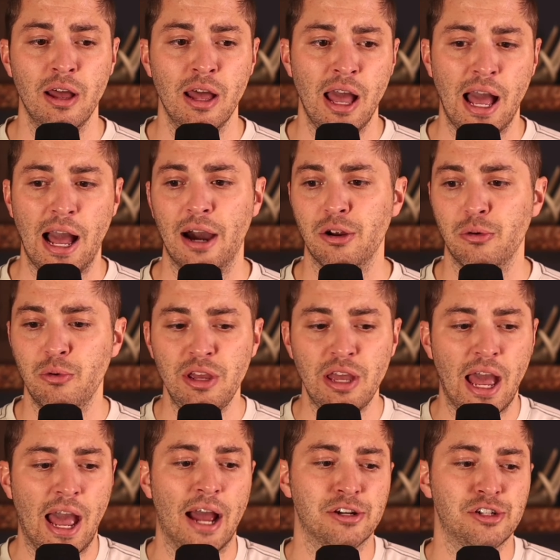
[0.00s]
how do we
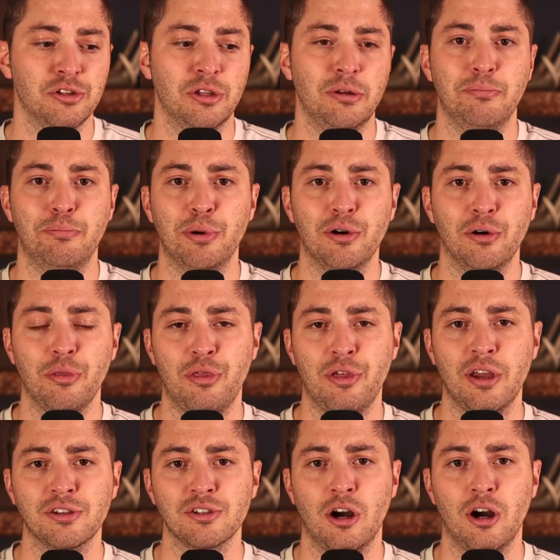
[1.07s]
actually build
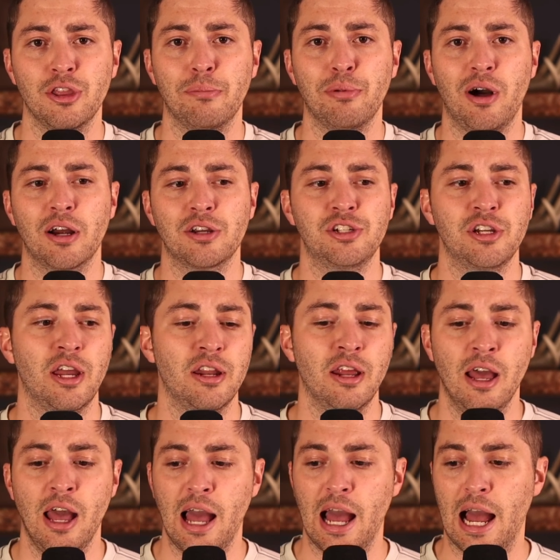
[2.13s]
things on the blockchain?
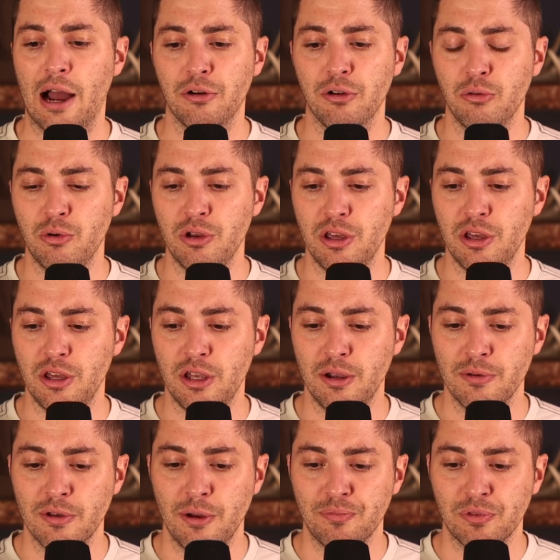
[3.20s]
How do we
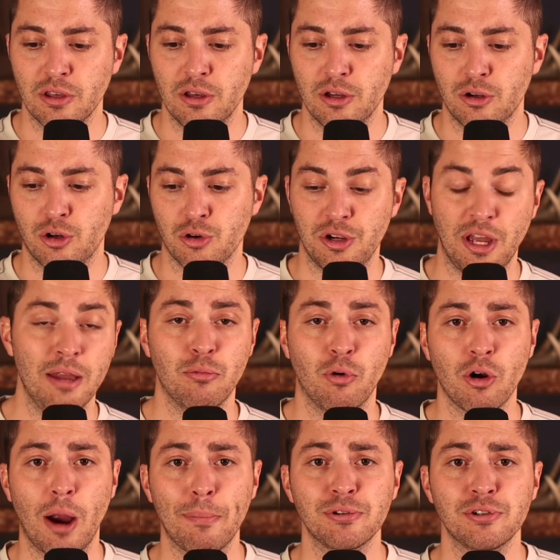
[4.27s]
create
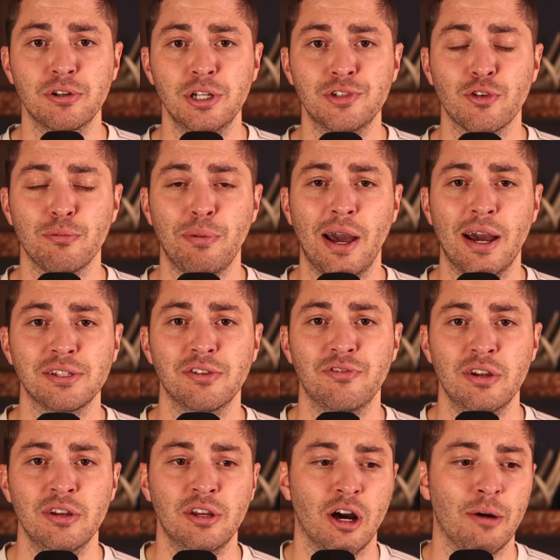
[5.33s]
more opportunities for passive
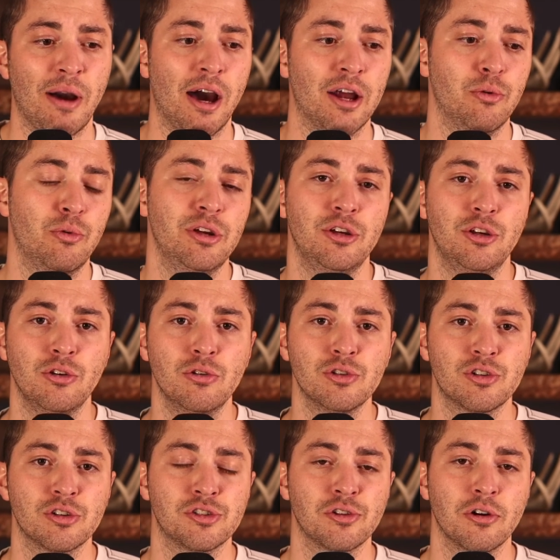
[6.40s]
income? How do we use
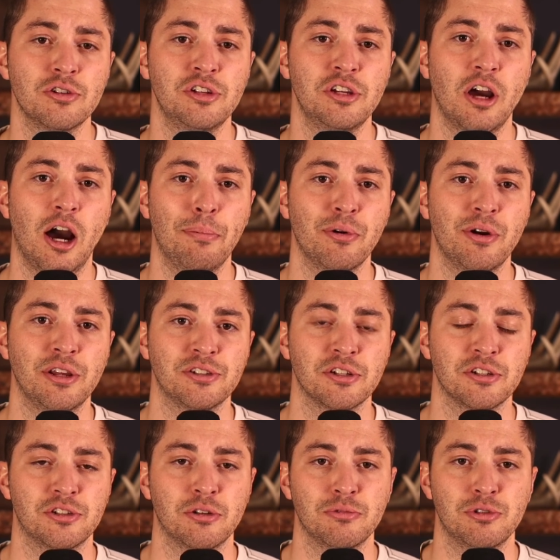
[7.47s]
the certainty operating
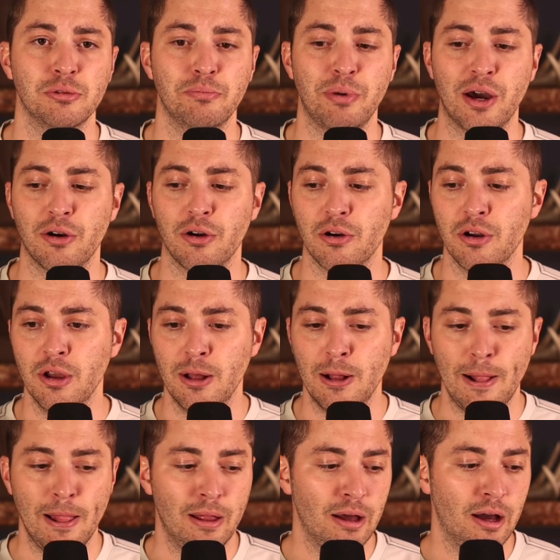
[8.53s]
system to better
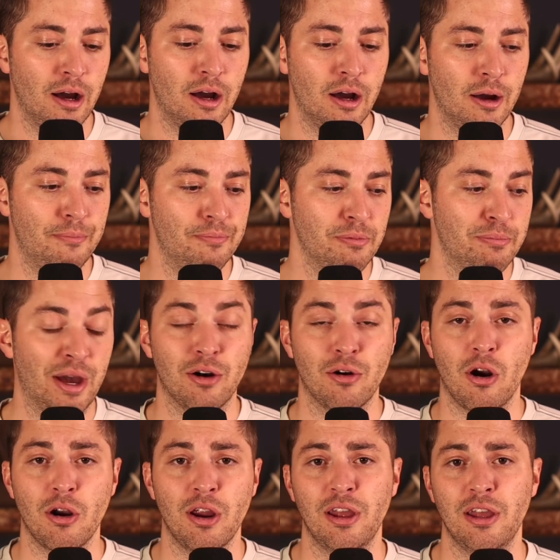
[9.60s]
uh, better
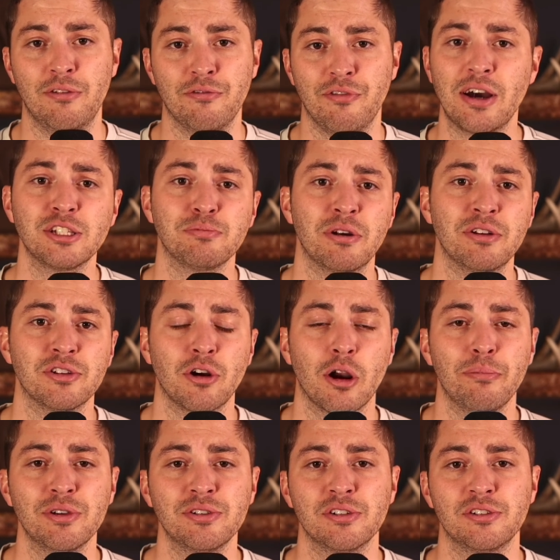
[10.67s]
our investments and our
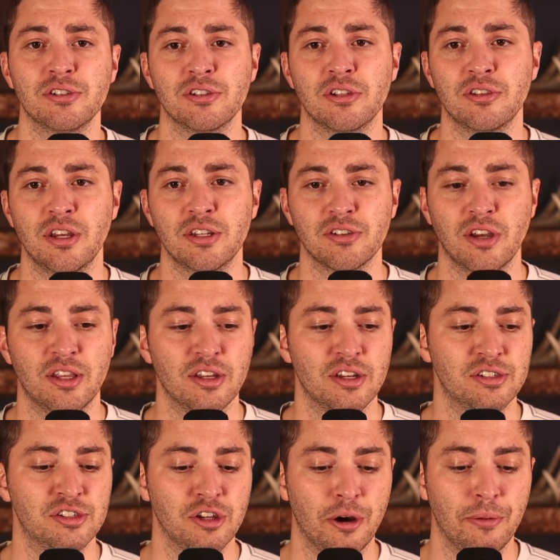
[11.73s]
businesses and things like this?
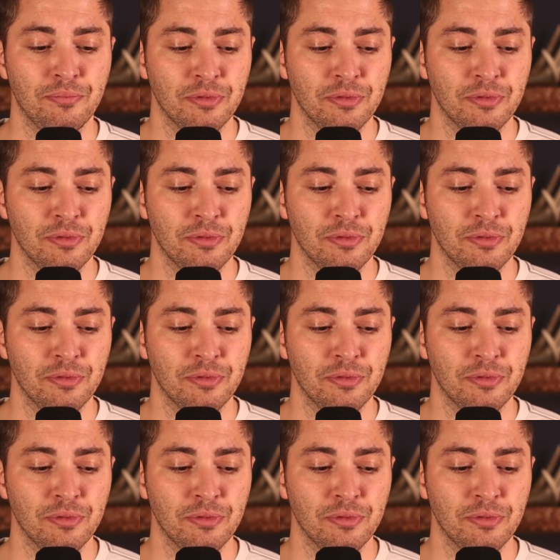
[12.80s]
So,